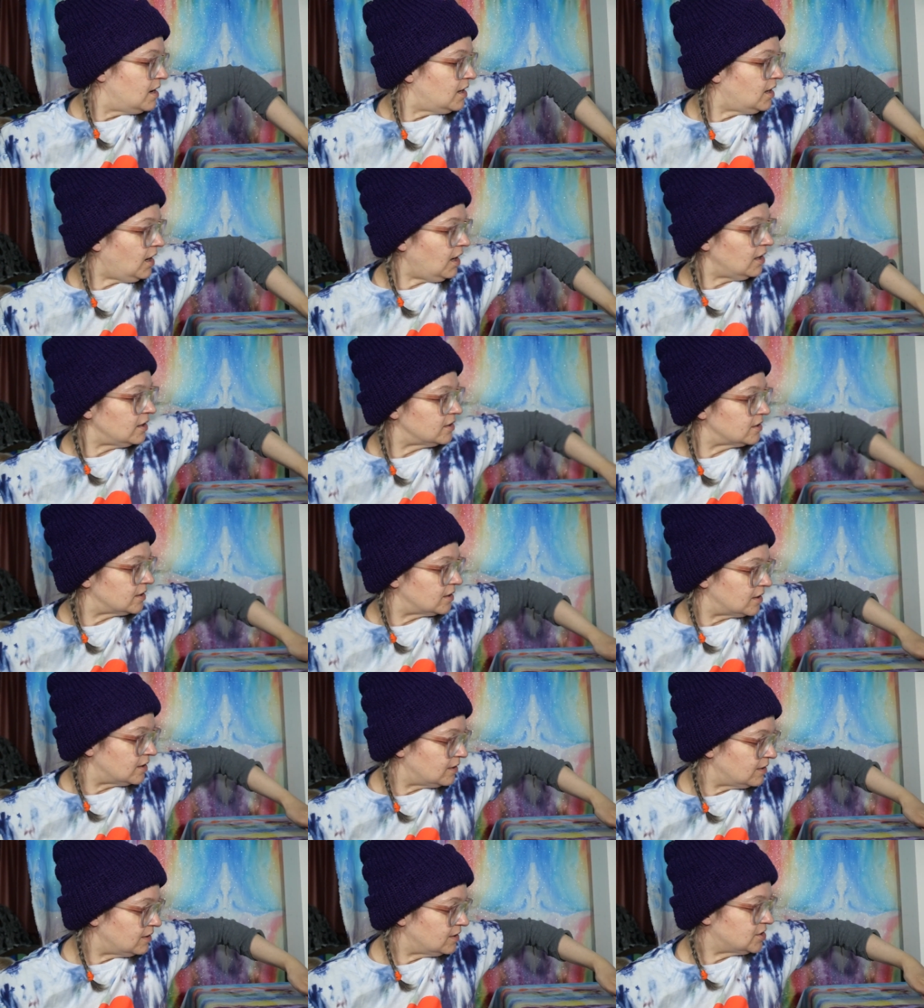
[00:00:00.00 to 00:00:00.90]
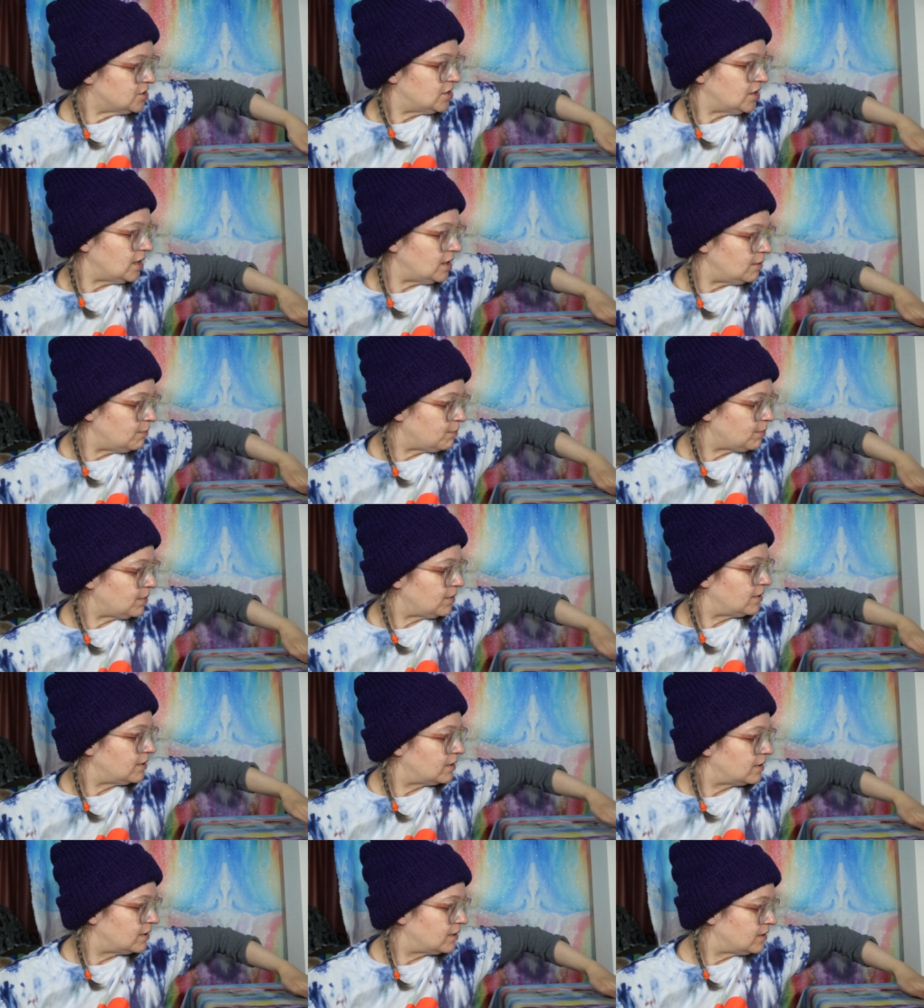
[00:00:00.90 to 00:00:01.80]
Color, shape,
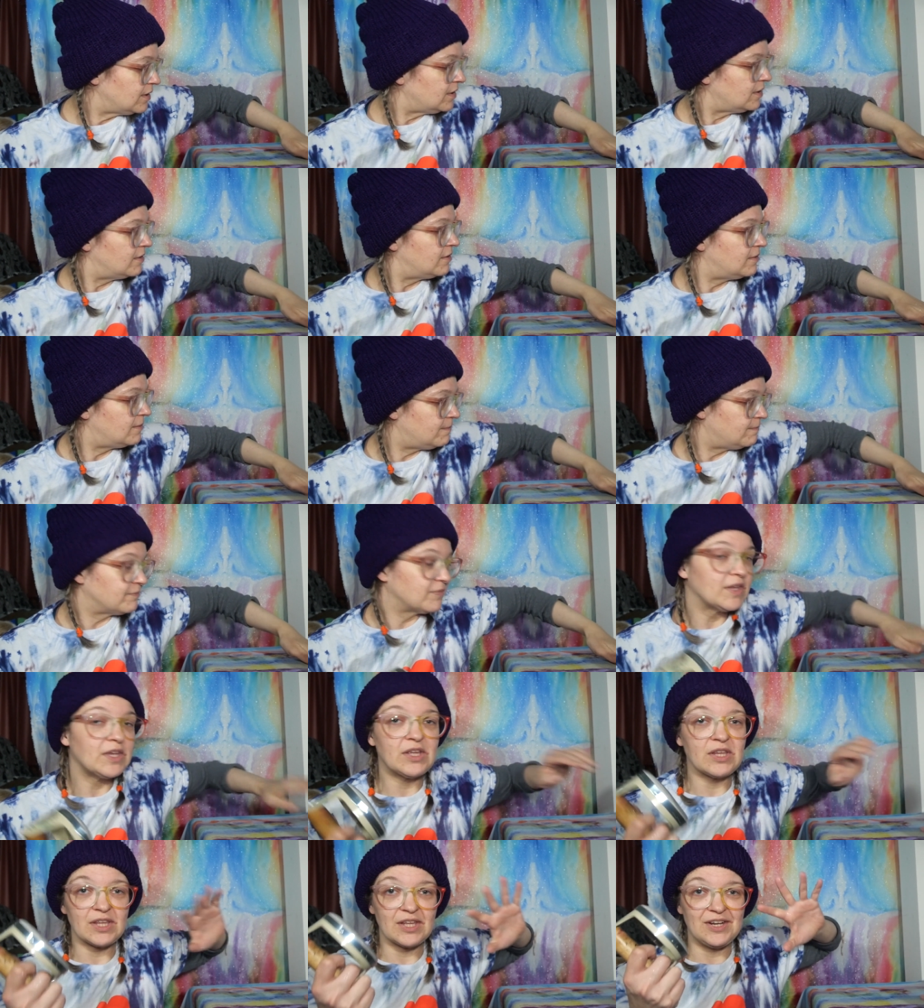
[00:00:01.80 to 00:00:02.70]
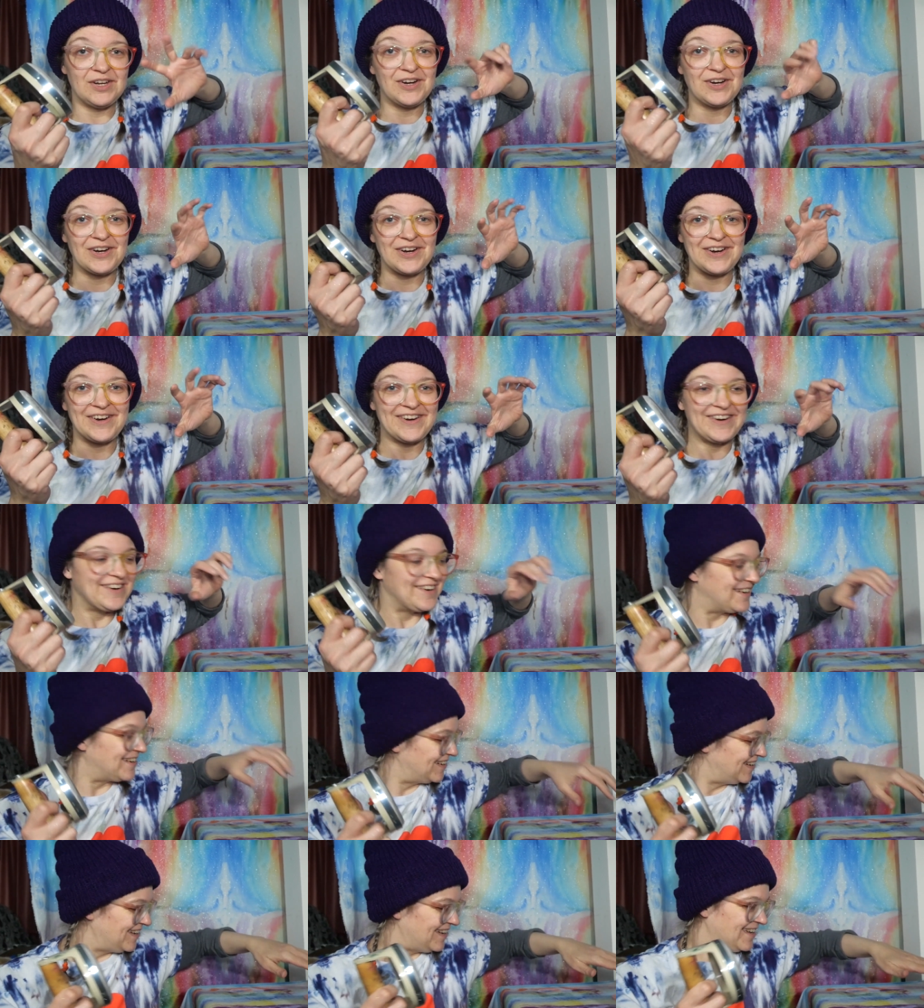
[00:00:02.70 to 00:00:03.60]

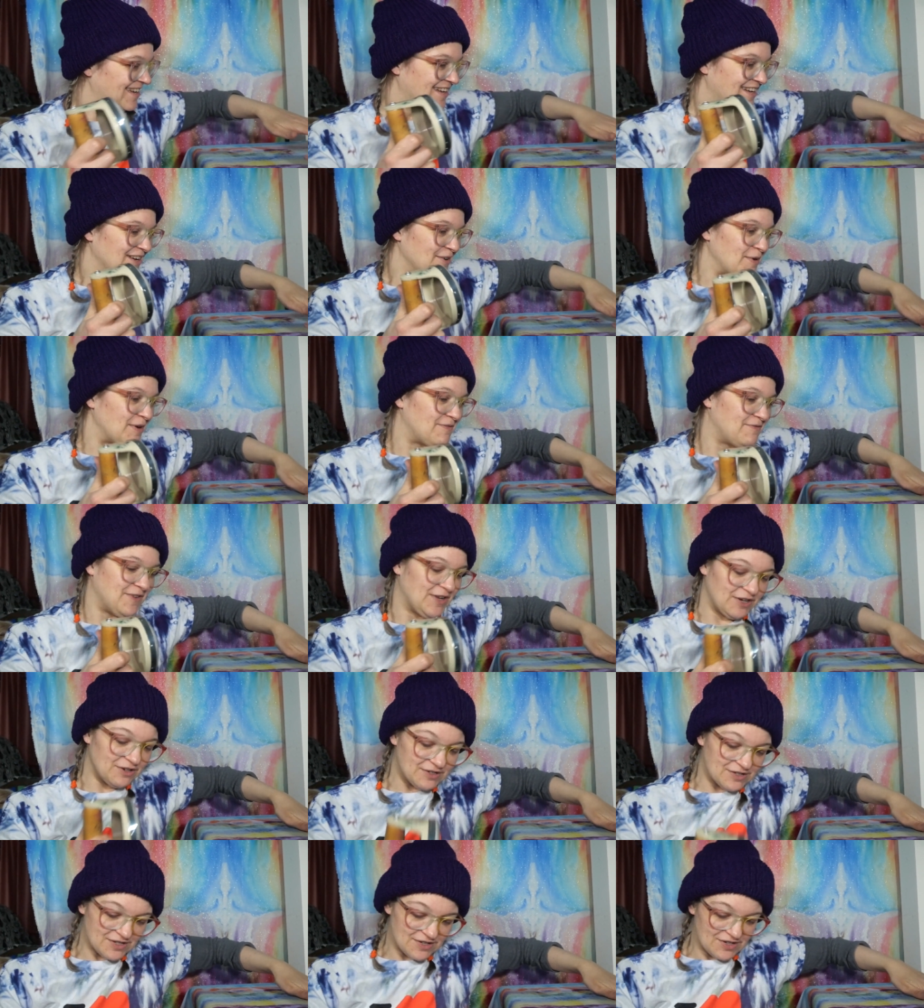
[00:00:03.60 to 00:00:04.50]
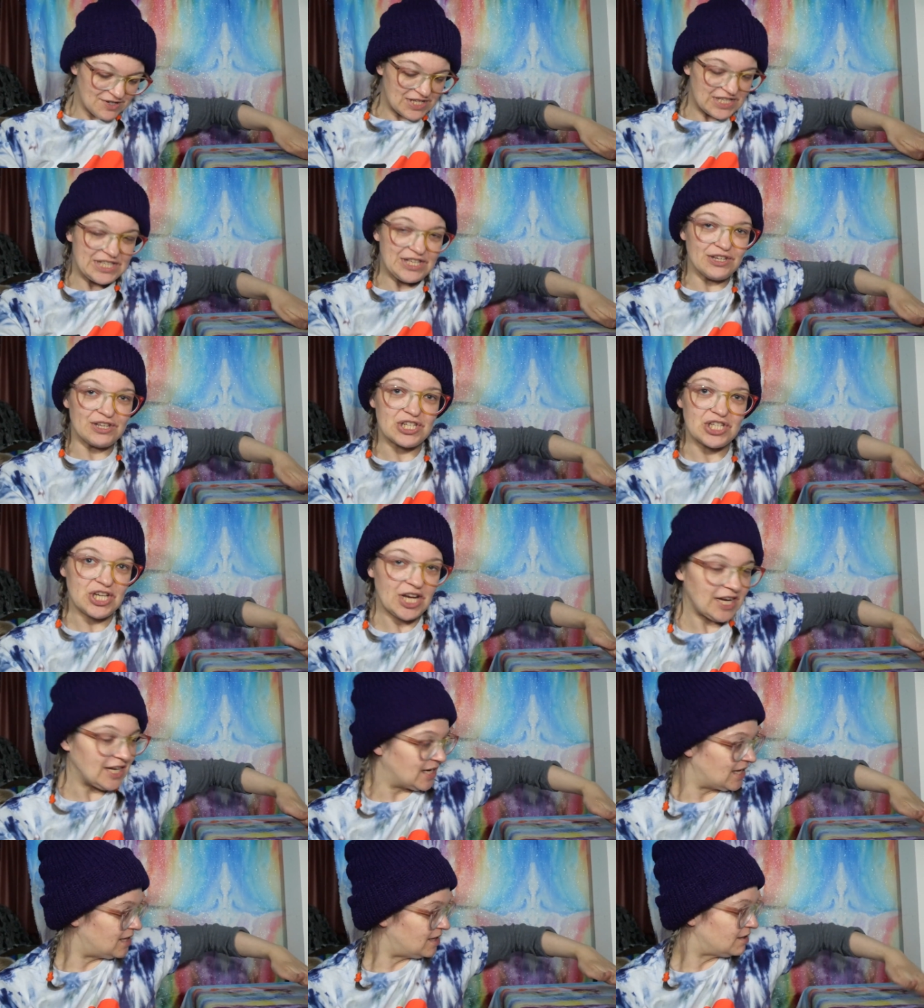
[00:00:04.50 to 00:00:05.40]
glitter. My fingers are still
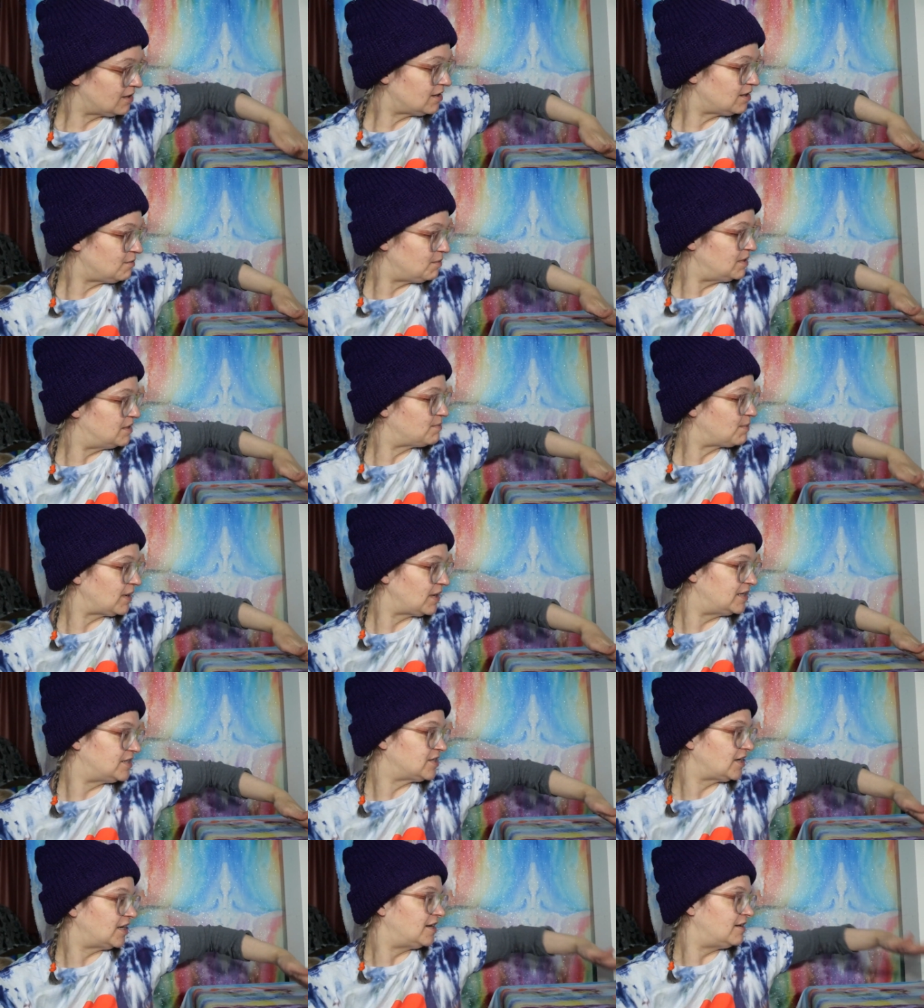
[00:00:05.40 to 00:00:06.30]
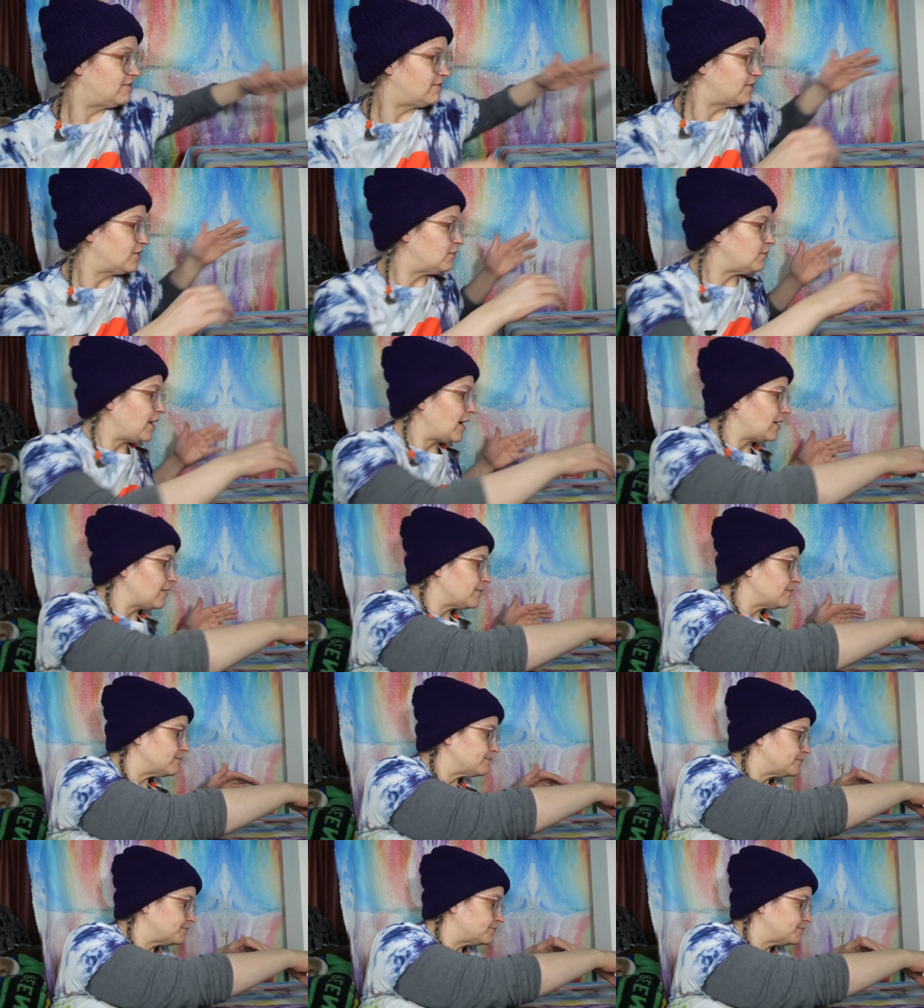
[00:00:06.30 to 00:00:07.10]
shiny. They're going to be probably shiny for a while.